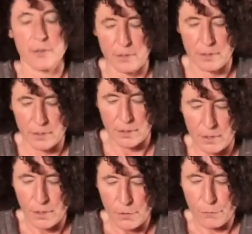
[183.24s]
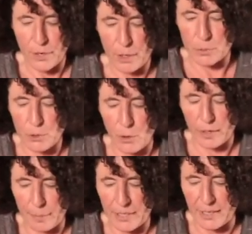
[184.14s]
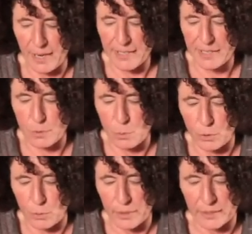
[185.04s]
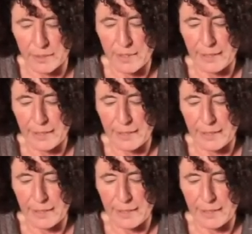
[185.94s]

Freya was caught up in an icy whirlwind,